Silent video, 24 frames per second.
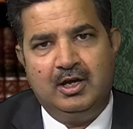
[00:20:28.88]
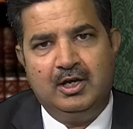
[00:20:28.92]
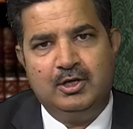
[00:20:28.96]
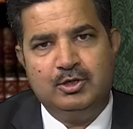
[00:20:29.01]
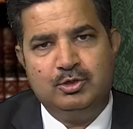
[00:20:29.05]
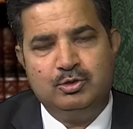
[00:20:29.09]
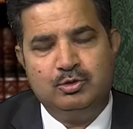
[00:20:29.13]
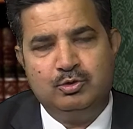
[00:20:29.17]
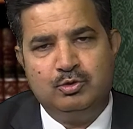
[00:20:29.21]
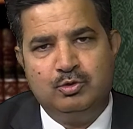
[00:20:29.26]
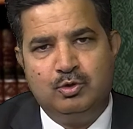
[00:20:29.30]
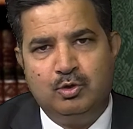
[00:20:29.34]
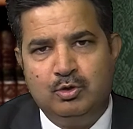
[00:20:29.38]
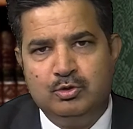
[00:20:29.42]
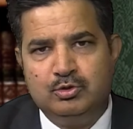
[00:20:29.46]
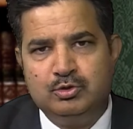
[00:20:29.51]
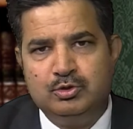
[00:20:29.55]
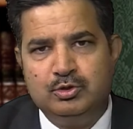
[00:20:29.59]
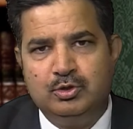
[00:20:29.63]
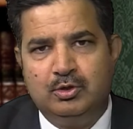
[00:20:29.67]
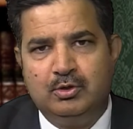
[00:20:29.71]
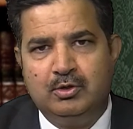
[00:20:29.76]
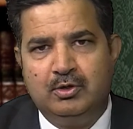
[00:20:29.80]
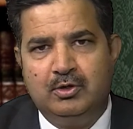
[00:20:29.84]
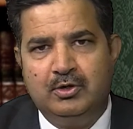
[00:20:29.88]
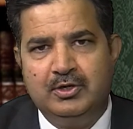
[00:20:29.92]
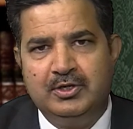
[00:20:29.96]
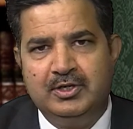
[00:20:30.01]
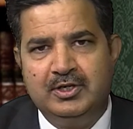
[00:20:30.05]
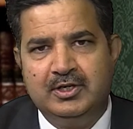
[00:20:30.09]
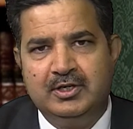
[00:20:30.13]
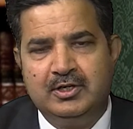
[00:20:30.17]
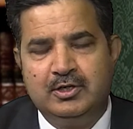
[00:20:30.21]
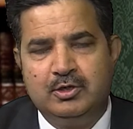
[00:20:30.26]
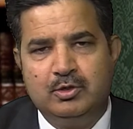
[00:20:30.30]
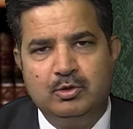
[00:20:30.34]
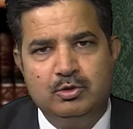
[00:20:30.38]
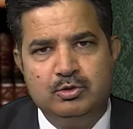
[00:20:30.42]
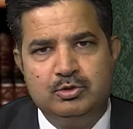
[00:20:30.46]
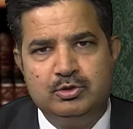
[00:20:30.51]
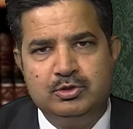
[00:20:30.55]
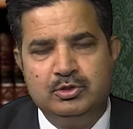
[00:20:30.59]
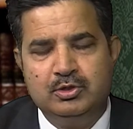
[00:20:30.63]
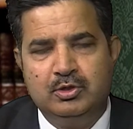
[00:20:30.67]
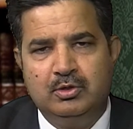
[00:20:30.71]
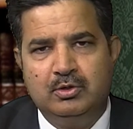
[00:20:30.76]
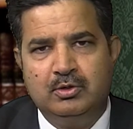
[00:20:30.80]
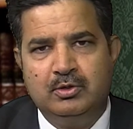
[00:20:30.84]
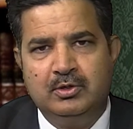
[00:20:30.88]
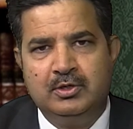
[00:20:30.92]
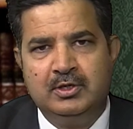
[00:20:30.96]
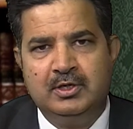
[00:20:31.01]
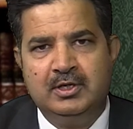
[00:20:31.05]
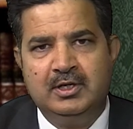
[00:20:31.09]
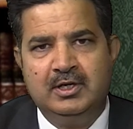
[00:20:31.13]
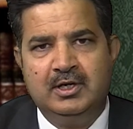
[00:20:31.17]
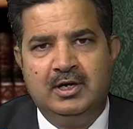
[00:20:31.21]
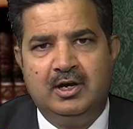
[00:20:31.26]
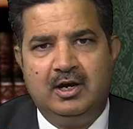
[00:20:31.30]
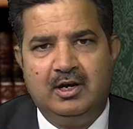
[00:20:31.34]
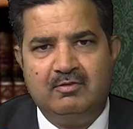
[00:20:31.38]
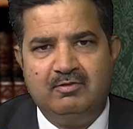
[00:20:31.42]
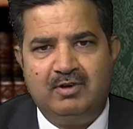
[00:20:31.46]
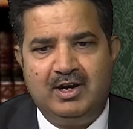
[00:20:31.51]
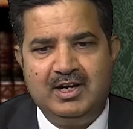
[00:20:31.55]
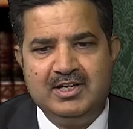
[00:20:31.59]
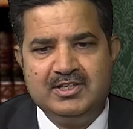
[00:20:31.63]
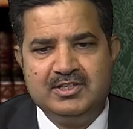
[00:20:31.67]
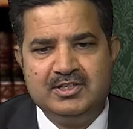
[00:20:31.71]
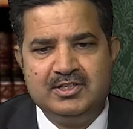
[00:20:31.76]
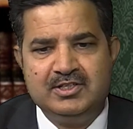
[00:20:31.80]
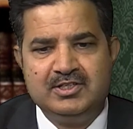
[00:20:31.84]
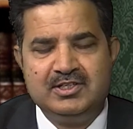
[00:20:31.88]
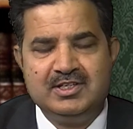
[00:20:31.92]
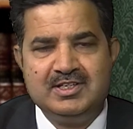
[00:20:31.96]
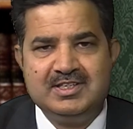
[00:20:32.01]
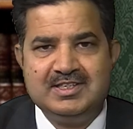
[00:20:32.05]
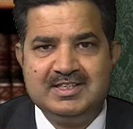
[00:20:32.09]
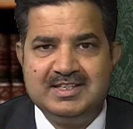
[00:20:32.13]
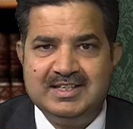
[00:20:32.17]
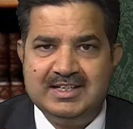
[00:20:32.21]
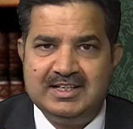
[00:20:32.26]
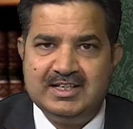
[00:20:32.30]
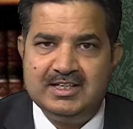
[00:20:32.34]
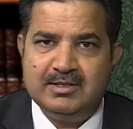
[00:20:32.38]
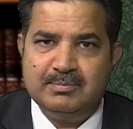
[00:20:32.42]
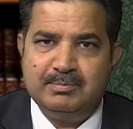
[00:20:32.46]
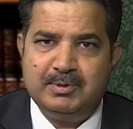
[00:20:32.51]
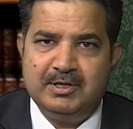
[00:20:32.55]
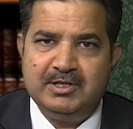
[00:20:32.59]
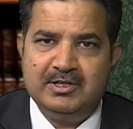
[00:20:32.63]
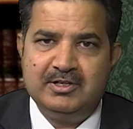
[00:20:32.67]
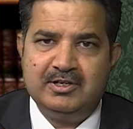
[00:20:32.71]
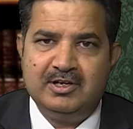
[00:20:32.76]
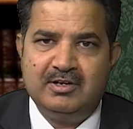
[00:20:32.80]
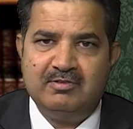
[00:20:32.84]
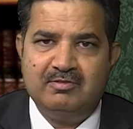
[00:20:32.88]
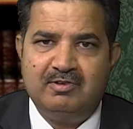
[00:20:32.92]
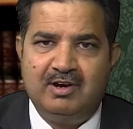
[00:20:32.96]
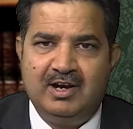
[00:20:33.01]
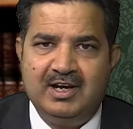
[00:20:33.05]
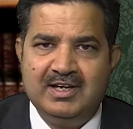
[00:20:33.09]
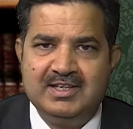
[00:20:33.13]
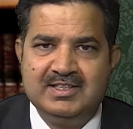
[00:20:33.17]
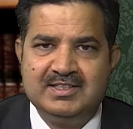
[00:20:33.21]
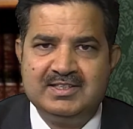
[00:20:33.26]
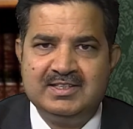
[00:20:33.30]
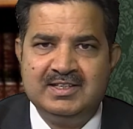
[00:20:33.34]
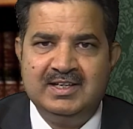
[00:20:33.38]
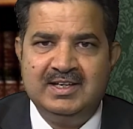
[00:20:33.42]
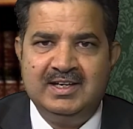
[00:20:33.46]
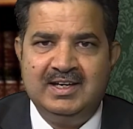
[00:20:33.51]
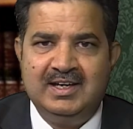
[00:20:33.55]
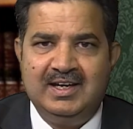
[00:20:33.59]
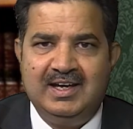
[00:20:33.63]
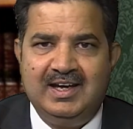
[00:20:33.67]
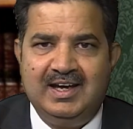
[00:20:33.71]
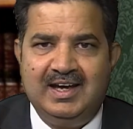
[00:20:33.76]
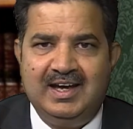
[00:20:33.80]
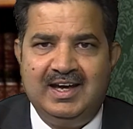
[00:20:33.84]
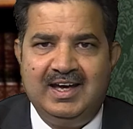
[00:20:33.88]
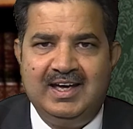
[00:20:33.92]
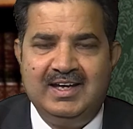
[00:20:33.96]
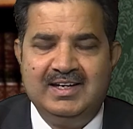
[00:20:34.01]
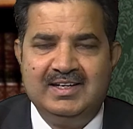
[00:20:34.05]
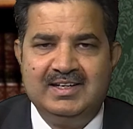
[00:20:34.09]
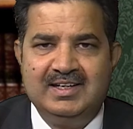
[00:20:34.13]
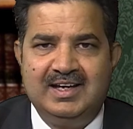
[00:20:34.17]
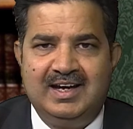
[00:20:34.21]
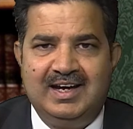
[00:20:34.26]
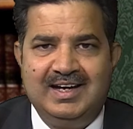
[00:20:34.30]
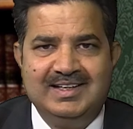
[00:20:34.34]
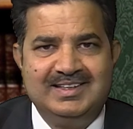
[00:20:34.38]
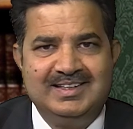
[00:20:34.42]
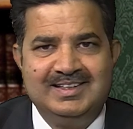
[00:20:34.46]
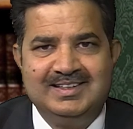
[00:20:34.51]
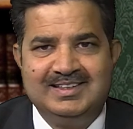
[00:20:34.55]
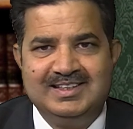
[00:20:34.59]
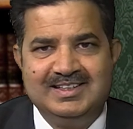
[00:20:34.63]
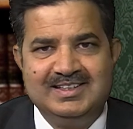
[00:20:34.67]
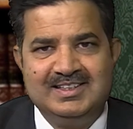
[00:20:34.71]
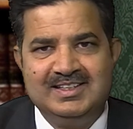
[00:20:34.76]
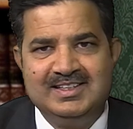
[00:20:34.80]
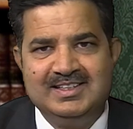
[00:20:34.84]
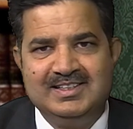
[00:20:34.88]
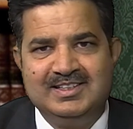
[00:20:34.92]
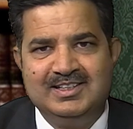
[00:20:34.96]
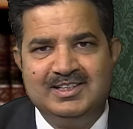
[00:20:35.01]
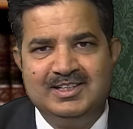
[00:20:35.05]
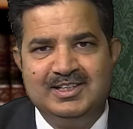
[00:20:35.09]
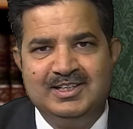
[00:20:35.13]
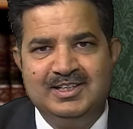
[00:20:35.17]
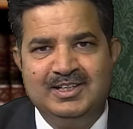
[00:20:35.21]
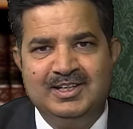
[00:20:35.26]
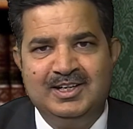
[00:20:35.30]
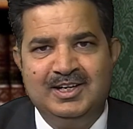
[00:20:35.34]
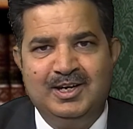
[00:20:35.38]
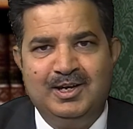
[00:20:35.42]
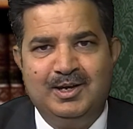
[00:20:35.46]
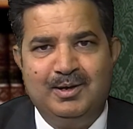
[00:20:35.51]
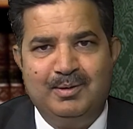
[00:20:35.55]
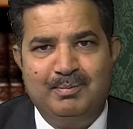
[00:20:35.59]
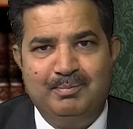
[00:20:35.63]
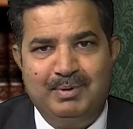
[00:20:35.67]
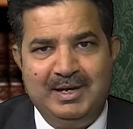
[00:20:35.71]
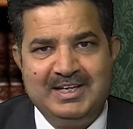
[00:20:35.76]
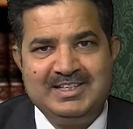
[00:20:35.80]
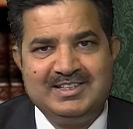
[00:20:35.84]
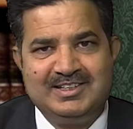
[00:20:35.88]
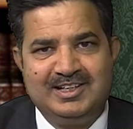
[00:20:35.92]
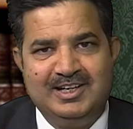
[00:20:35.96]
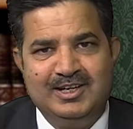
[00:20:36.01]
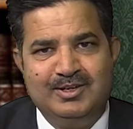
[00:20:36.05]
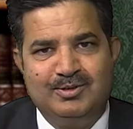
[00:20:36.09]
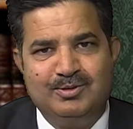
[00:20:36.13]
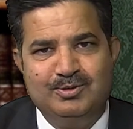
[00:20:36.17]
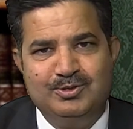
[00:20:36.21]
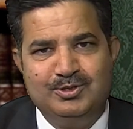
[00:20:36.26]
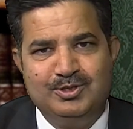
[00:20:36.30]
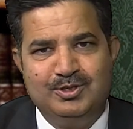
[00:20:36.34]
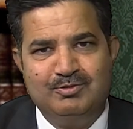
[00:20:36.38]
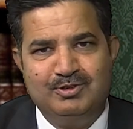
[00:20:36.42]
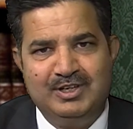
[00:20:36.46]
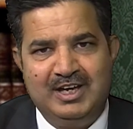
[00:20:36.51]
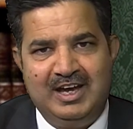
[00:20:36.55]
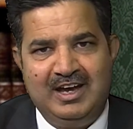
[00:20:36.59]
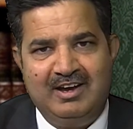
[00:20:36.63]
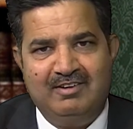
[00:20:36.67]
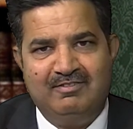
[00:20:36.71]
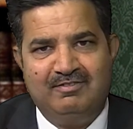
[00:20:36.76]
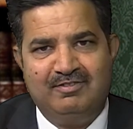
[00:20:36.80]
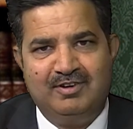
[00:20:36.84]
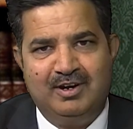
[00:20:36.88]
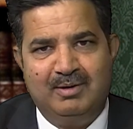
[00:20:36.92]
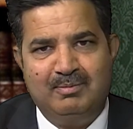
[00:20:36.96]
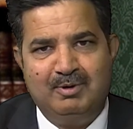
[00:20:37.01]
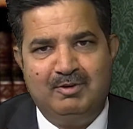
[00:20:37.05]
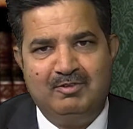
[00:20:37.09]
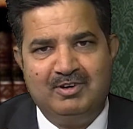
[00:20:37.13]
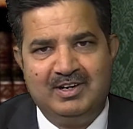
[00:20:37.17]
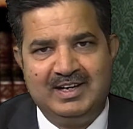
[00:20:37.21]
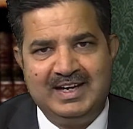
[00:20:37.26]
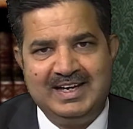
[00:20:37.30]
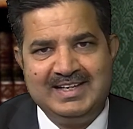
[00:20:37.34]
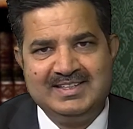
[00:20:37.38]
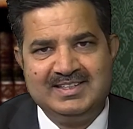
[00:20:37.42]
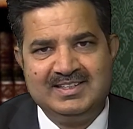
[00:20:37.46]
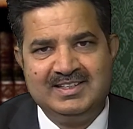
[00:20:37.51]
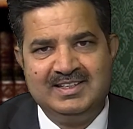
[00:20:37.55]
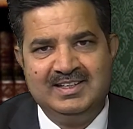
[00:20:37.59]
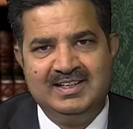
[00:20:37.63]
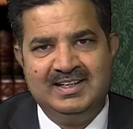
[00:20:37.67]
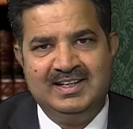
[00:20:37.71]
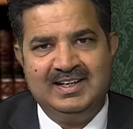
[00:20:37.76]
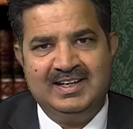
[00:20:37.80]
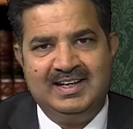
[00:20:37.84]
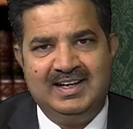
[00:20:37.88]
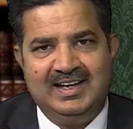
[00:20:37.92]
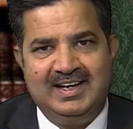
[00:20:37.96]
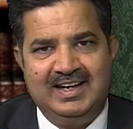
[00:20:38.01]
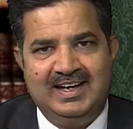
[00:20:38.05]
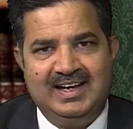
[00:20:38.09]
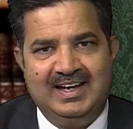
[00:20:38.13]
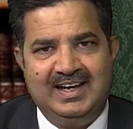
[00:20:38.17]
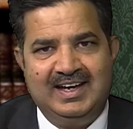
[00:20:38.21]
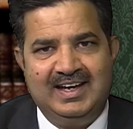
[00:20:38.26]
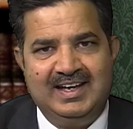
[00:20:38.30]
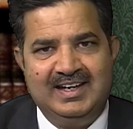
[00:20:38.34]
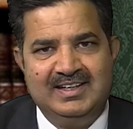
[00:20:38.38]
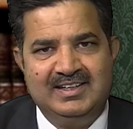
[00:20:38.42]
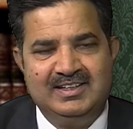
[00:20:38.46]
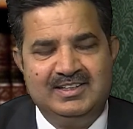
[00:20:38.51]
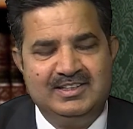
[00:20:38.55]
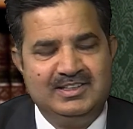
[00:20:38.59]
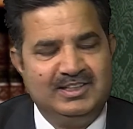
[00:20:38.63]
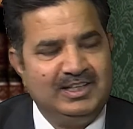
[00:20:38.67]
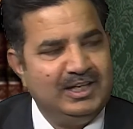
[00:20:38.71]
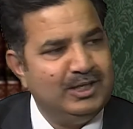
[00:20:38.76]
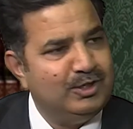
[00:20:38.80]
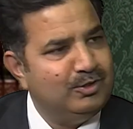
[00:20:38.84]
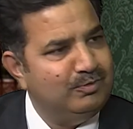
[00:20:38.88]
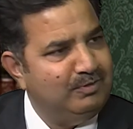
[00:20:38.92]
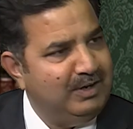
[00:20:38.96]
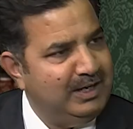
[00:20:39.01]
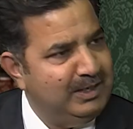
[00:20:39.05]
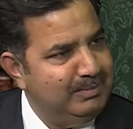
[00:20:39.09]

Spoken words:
you go to your lawyer, go to your advisors, seek independent advice. And I think this is the best conclusion we have from our guest. And thank you very